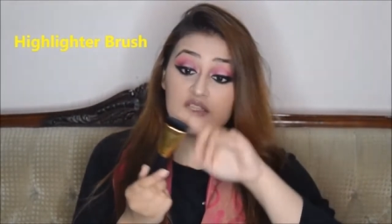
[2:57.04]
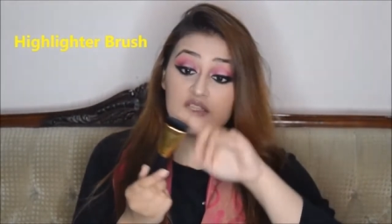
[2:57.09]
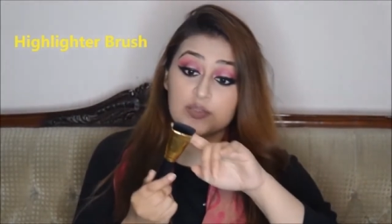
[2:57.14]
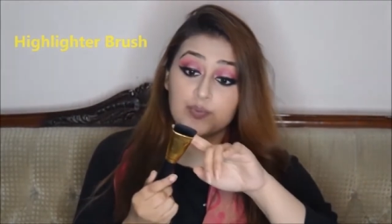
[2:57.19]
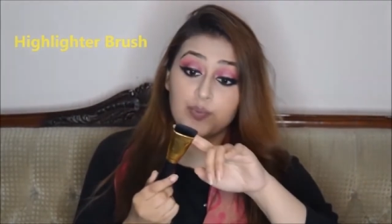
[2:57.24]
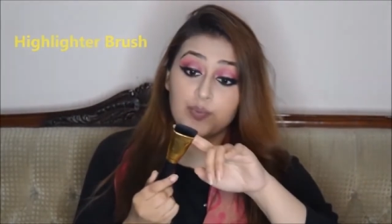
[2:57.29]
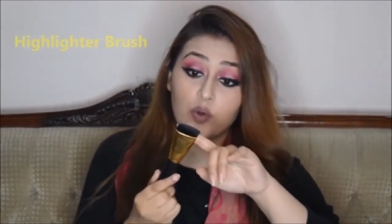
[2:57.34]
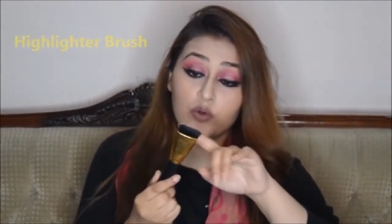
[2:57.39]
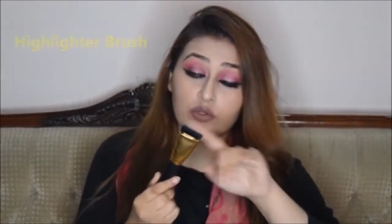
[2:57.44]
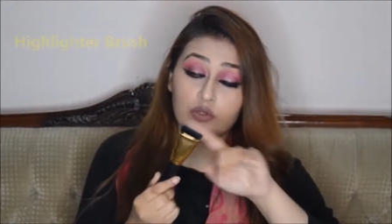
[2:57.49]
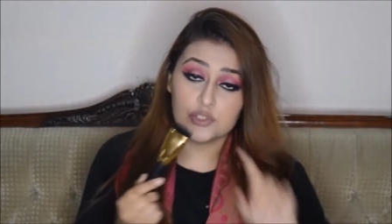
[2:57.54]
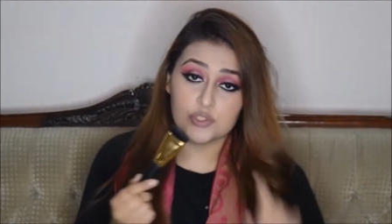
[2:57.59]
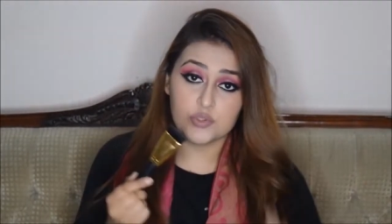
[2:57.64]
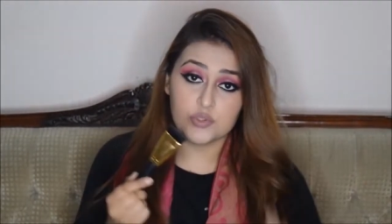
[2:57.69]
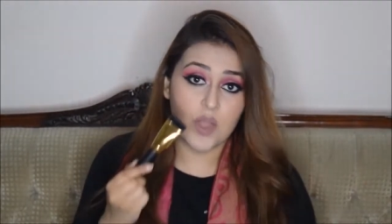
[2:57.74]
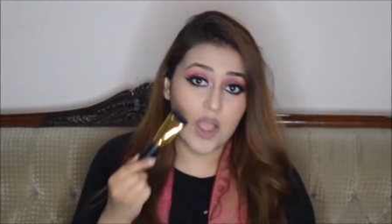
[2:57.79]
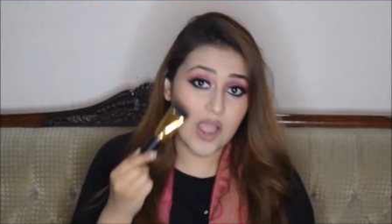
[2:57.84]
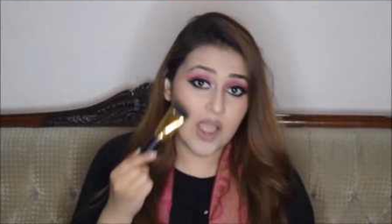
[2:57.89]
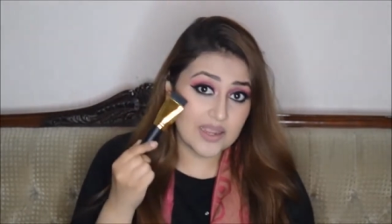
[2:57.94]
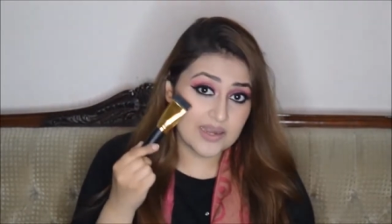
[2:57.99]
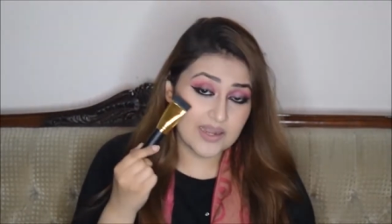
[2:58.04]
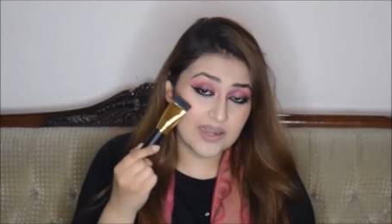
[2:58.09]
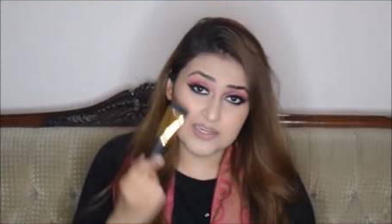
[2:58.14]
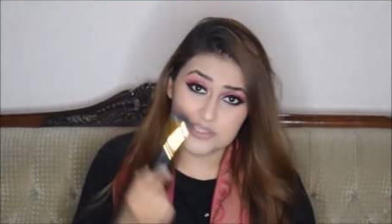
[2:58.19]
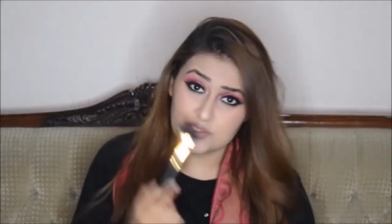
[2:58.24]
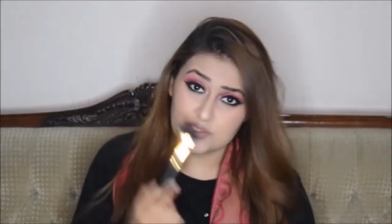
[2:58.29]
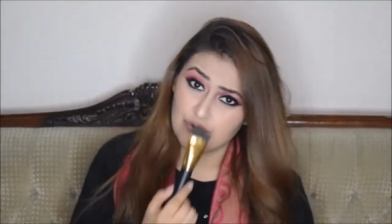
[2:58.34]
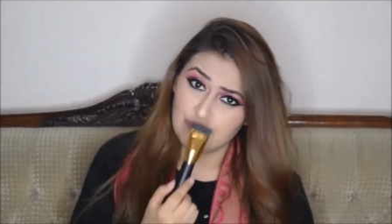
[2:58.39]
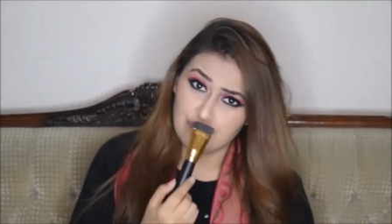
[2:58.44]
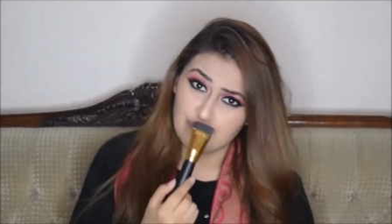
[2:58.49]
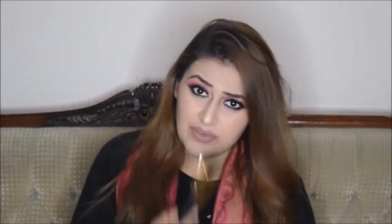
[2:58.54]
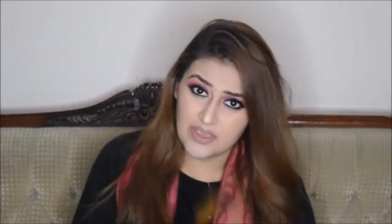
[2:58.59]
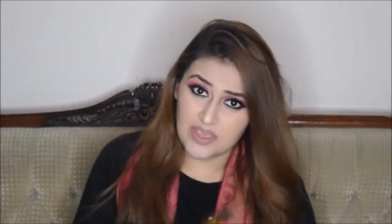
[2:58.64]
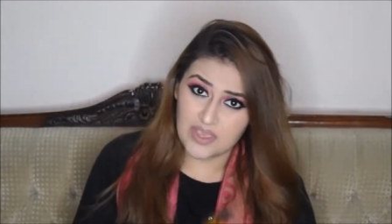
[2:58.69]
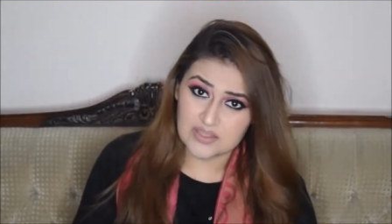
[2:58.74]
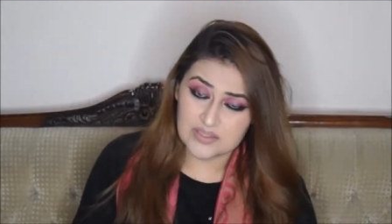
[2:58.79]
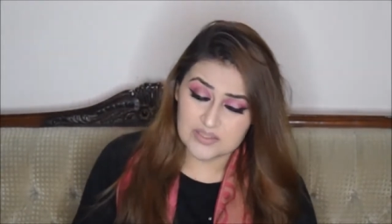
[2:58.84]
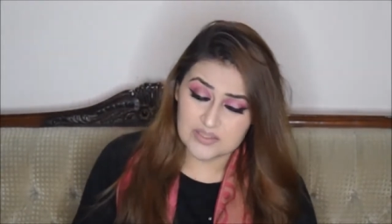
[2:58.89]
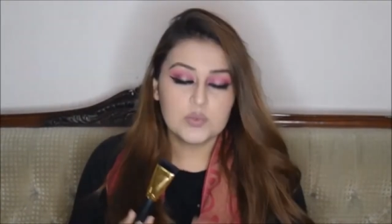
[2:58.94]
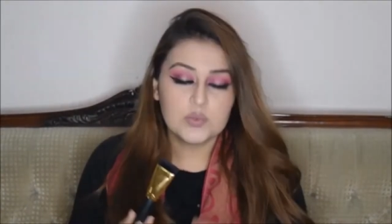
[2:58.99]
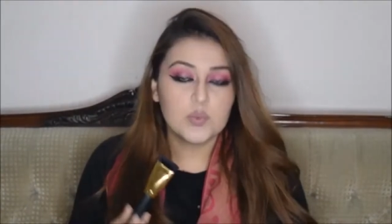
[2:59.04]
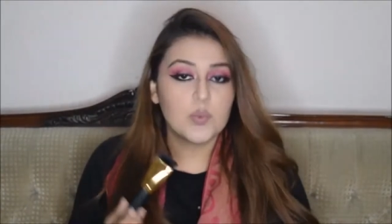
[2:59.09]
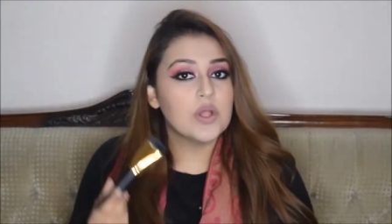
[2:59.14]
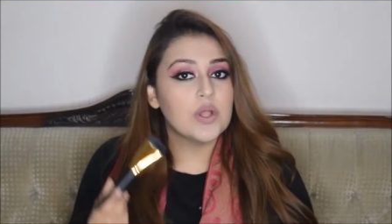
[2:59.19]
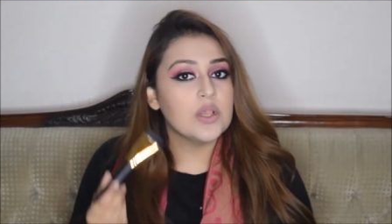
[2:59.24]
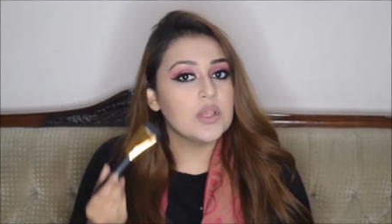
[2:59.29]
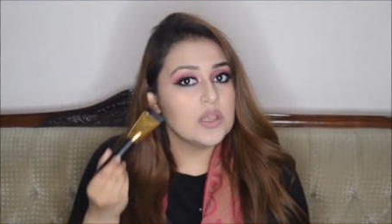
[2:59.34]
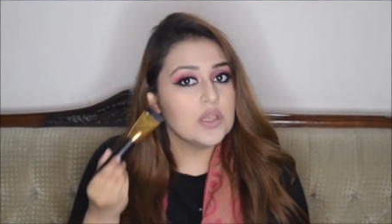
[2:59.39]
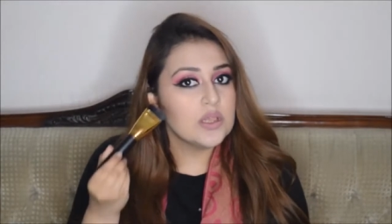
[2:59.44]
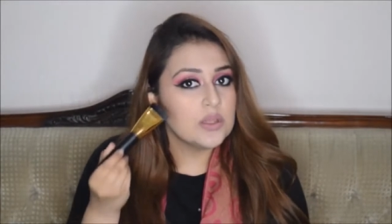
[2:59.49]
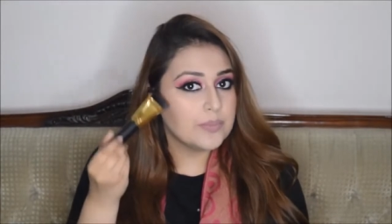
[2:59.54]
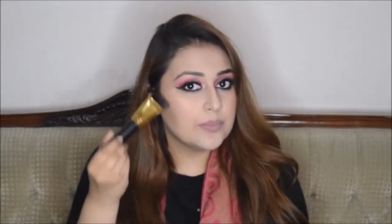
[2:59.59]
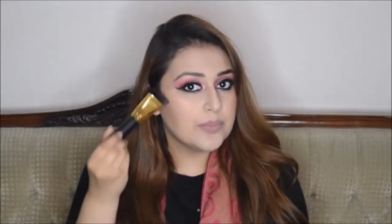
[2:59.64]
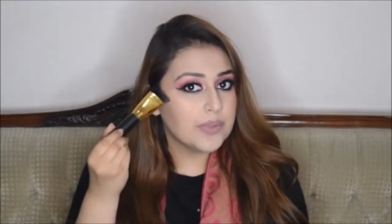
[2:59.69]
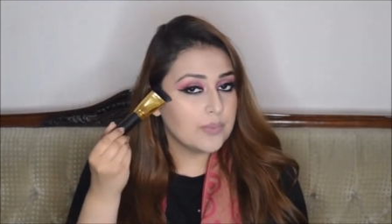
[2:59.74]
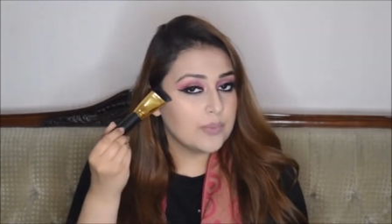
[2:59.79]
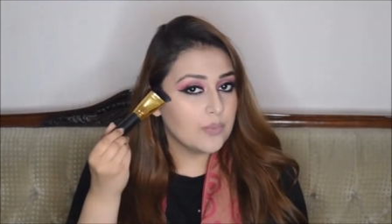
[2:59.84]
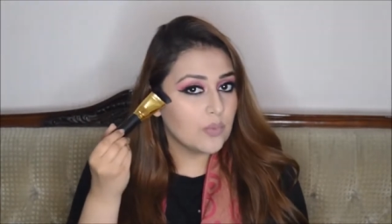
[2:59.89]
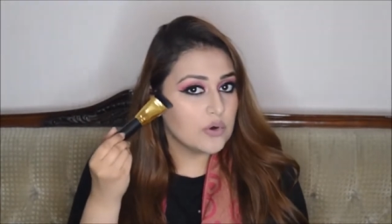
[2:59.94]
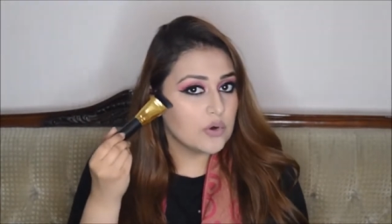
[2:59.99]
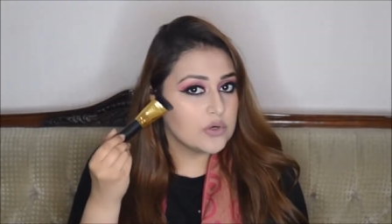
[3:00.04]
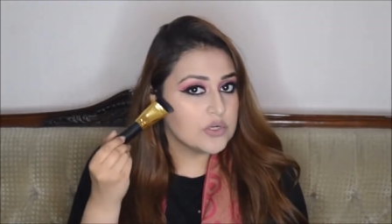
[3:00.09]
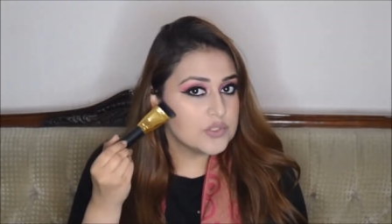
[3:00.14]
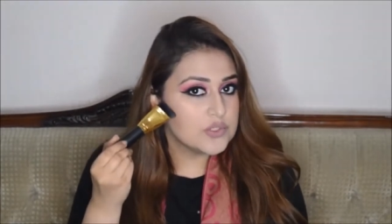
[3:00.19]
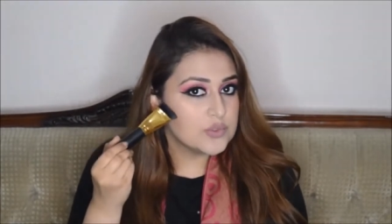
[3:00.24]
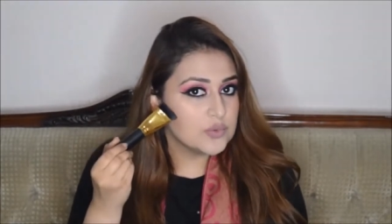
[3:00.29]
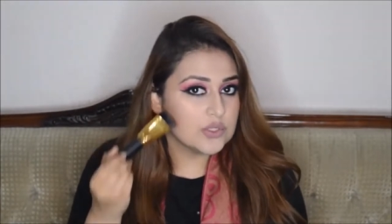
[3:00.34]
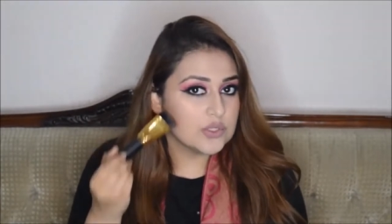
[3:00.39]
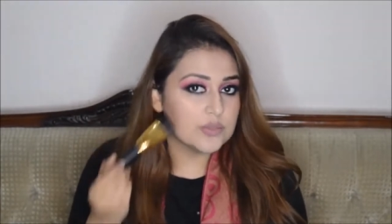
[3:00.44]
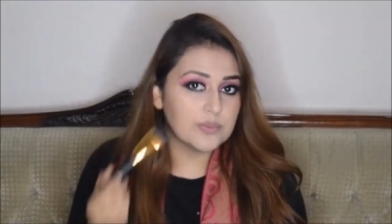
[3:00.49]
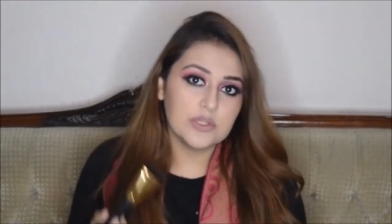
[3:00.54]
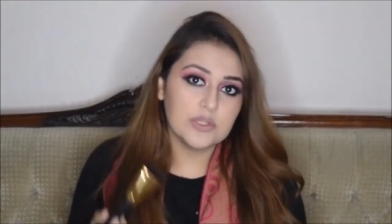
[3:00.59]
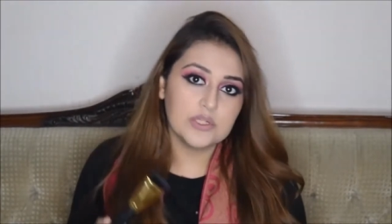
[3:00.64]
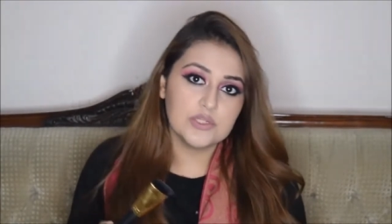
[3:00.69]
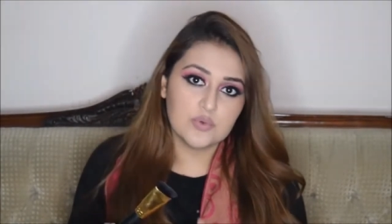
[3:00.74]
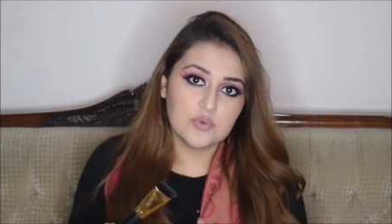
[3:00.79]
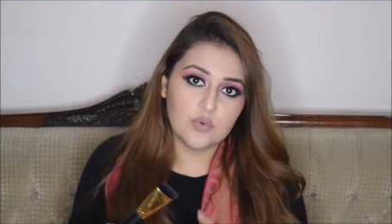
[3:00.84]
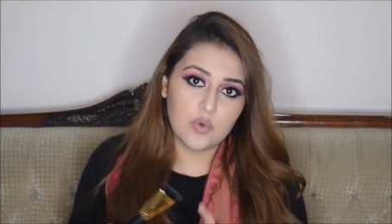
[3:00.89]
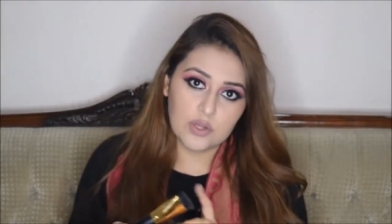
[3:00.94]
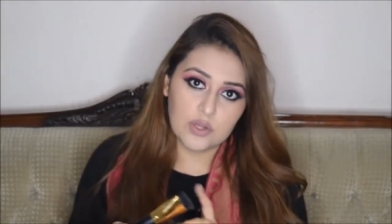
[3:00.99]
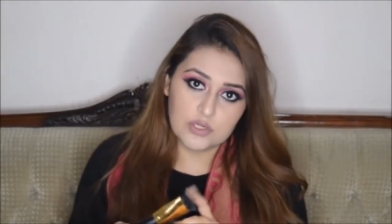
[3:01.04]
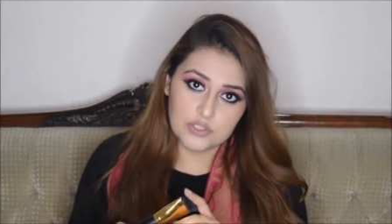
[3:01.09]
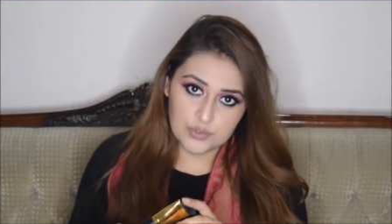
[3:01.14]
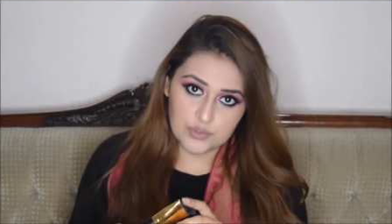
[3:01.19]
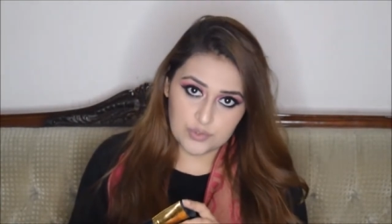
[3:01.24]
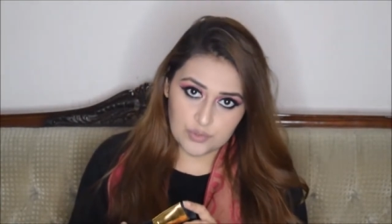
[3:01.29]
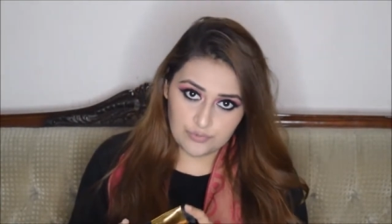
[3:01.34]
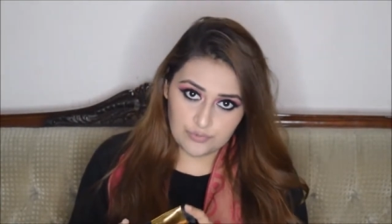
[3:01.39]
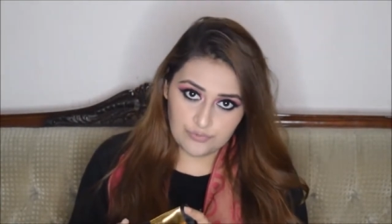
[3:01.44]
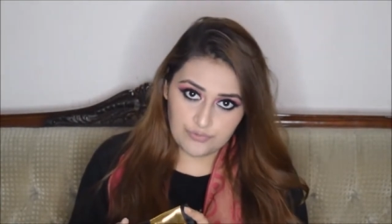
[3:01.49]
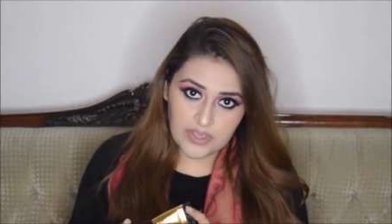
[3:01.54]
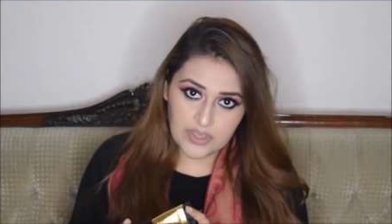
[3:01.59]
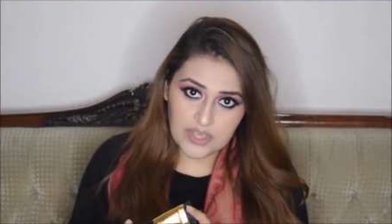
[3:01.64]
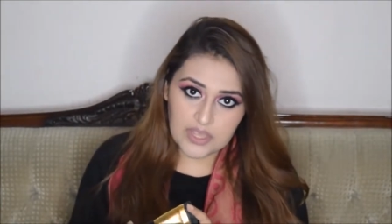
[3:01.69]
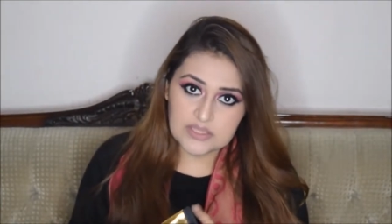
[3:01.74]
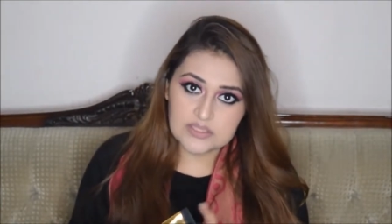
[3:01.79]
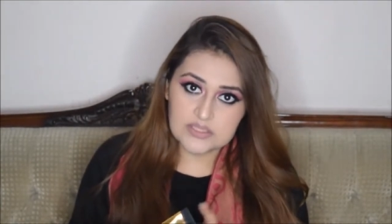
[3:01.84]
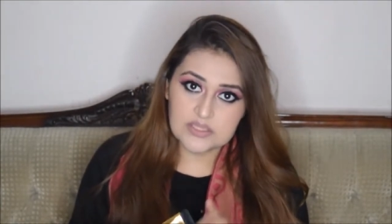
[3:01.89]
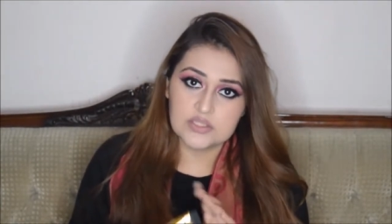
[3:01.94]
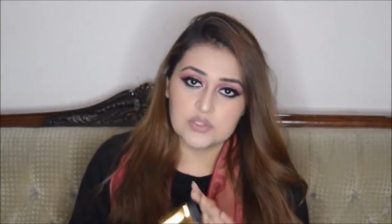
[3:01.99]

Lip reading: supposed to highlight your face. It will be more suitable to contour your face.